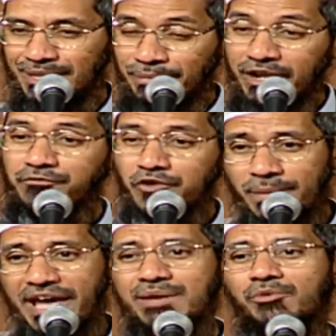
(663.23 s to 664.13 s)
But if you
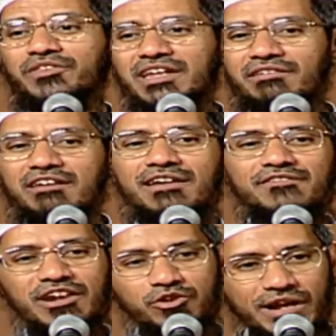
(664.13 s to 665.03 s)
marry more than one
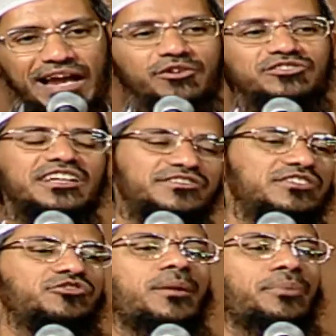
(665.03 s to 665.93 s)
wife and you can't do
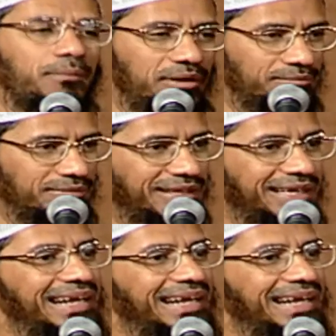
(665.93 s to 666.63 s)
justice, you're in problem.